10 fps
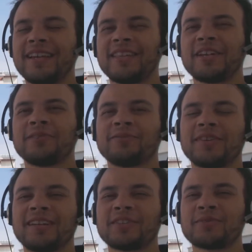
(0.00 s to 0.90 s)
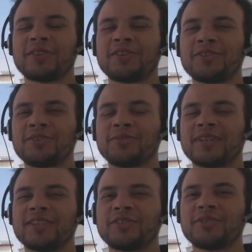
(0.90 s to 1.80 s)
Hi there, I just wanted
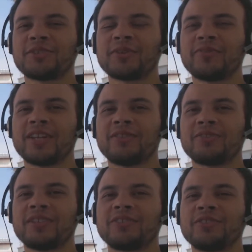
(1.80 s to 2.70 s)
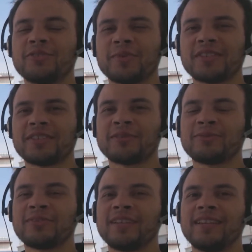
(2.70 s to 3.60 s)
to uh, shoot this quick video to introduce
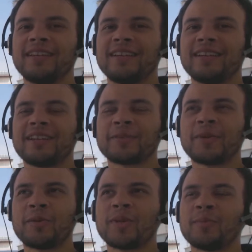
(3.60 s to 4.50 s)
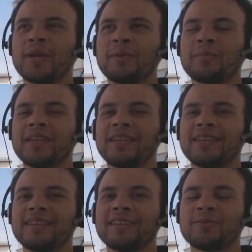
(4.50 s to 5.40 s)
myself, uh, explain a bit about
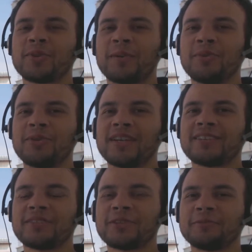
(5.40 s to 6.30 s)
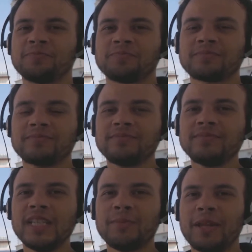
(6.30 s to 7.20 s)
me, uh, what I'm doing. So,
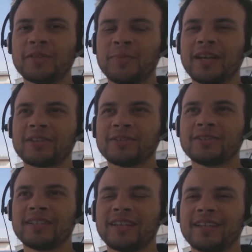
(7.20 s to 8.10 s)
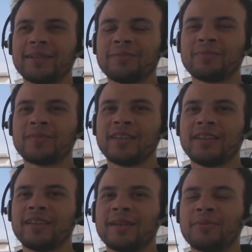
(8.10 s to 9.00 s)
my name is Michael, um,
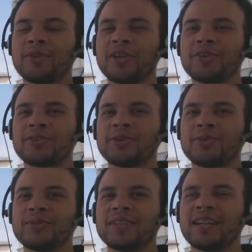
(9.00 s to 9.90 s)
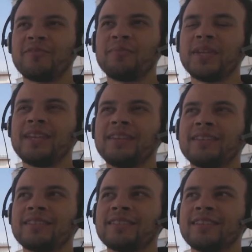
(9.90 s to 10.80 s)
I'm 30 years old, I've
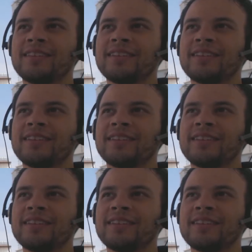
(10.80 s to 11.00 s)
been